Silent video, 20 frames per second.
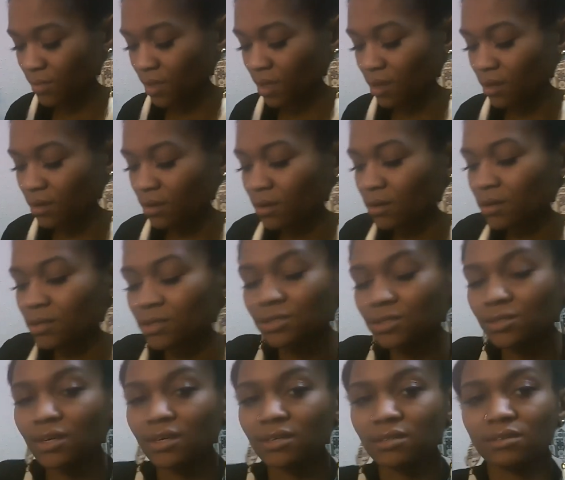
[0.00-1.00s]
Yeah, because
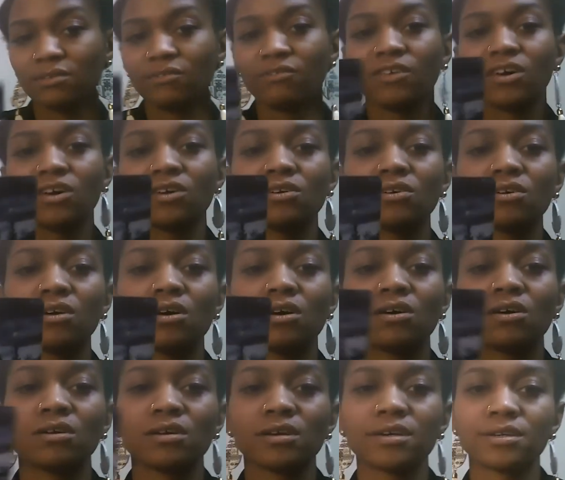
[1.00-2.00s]
you got fall
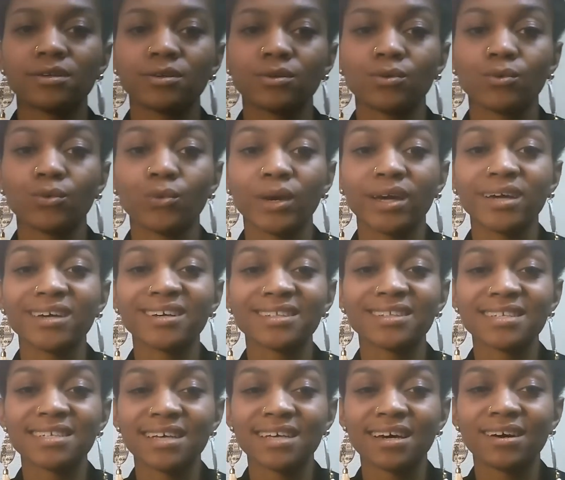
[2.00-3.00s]
card
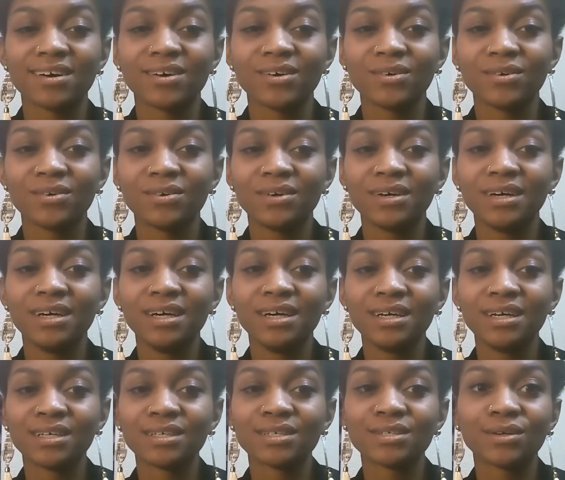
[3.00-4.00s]
reconcile.
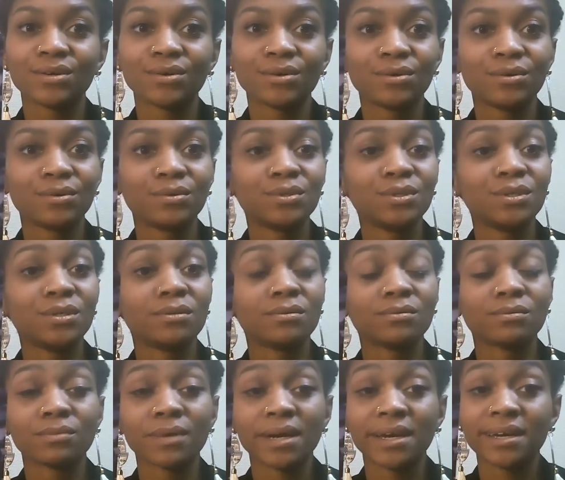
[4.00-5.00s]
So
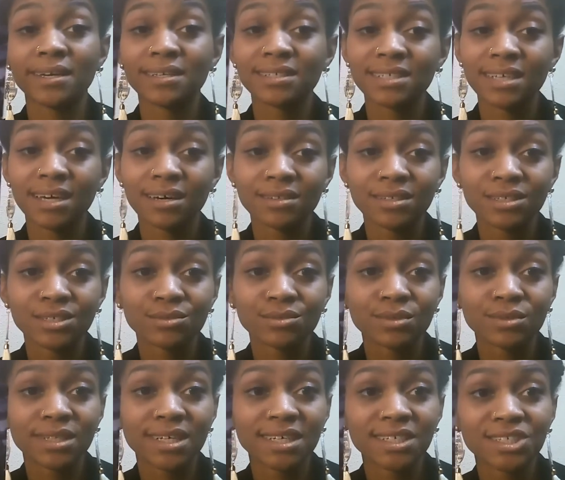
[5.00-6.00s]
reconcile these
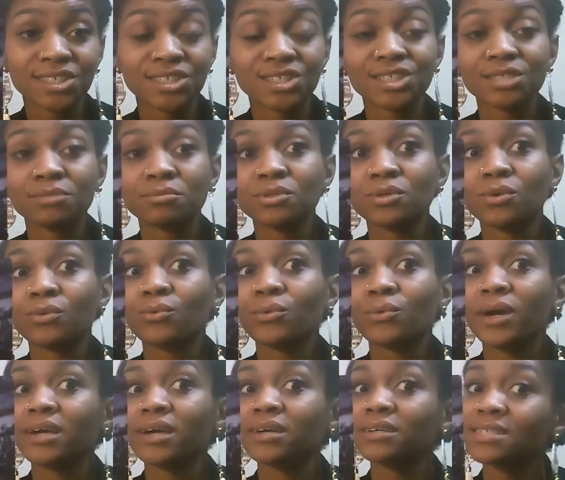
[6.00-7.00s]
relationships,
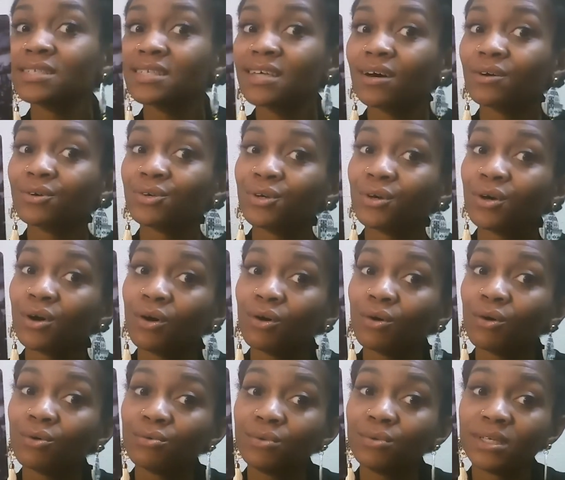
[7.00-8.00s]
reconcile your
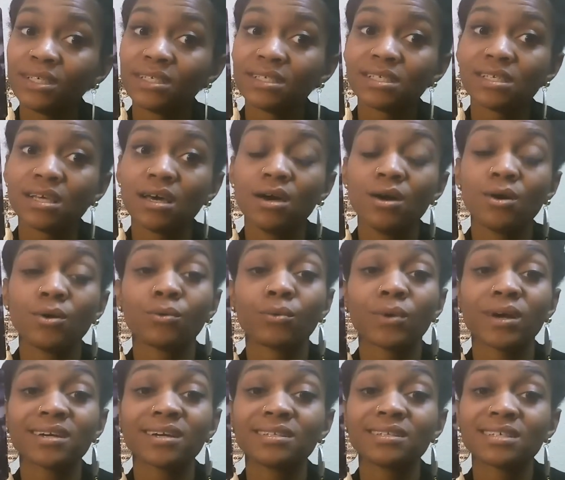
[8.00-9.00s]
wholeness,
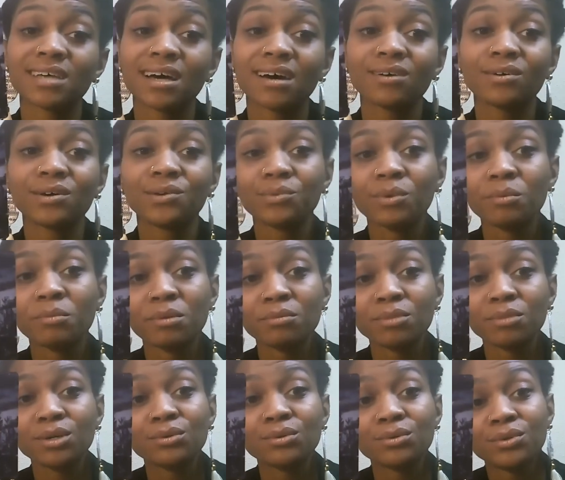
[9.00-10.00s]
reconcile and
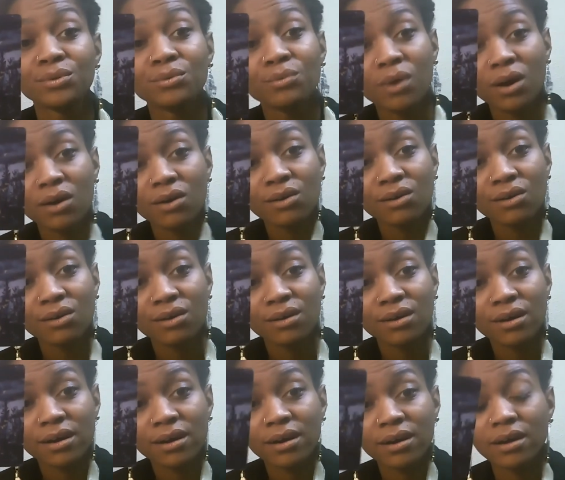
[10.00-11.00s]
remember who you
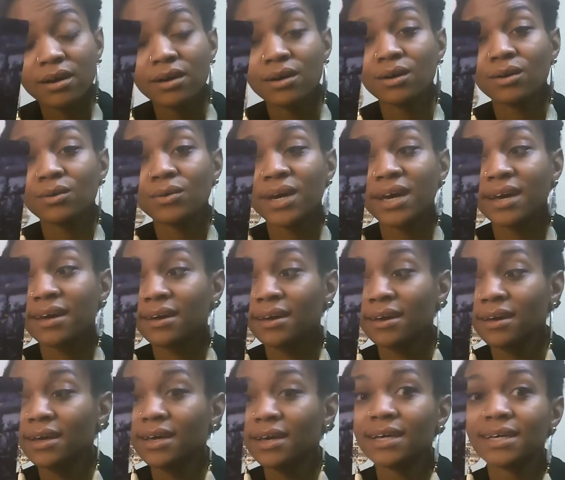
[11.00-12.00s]
are. Okay?